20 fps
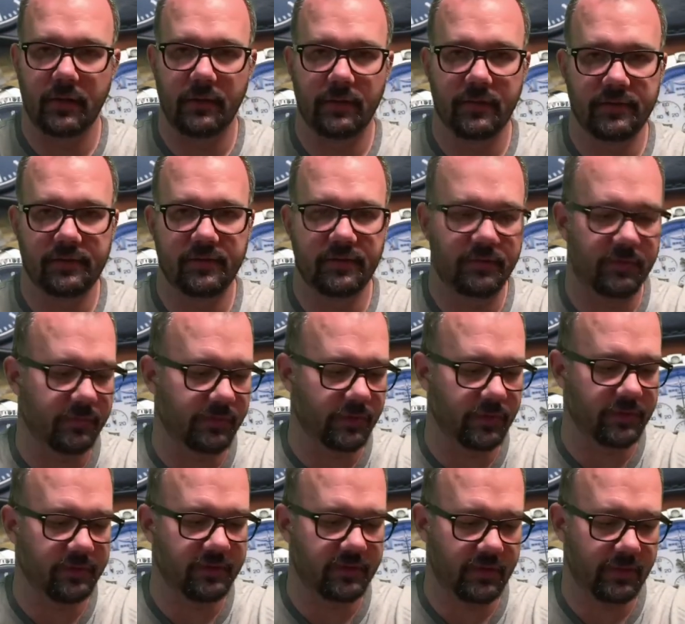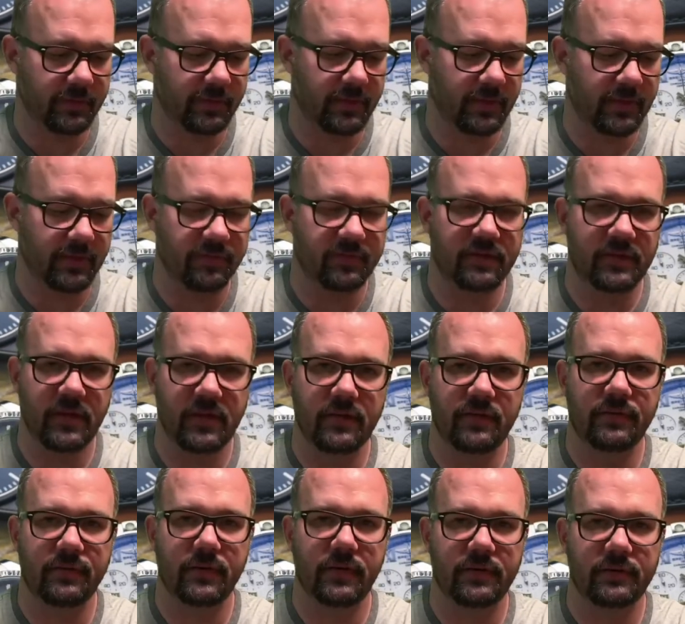This is the first time that I've seen a
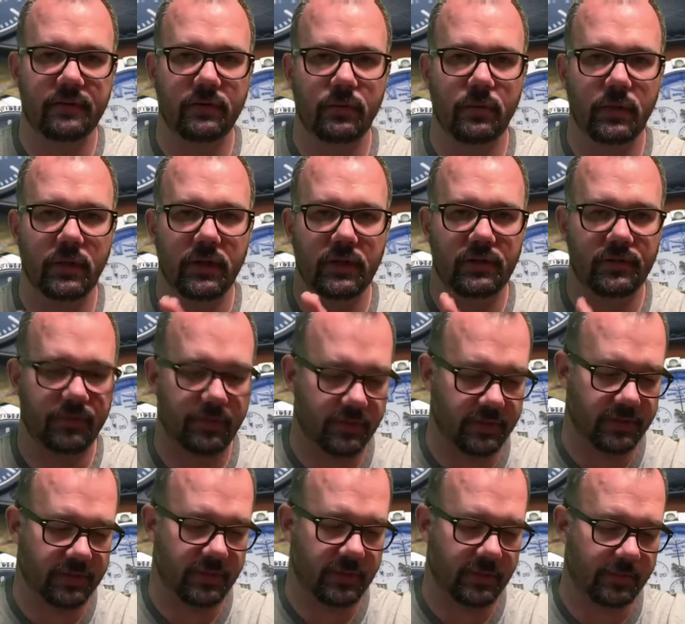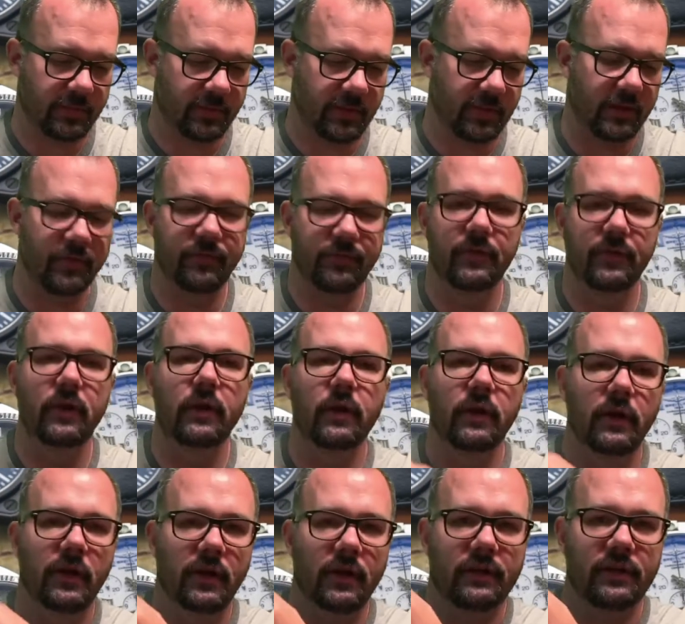Fossil watch, first time that I've
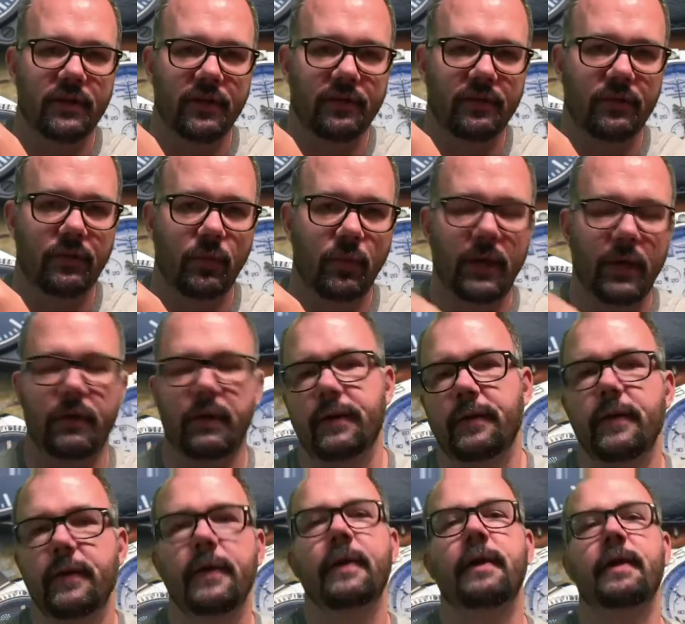got a chance to wear it.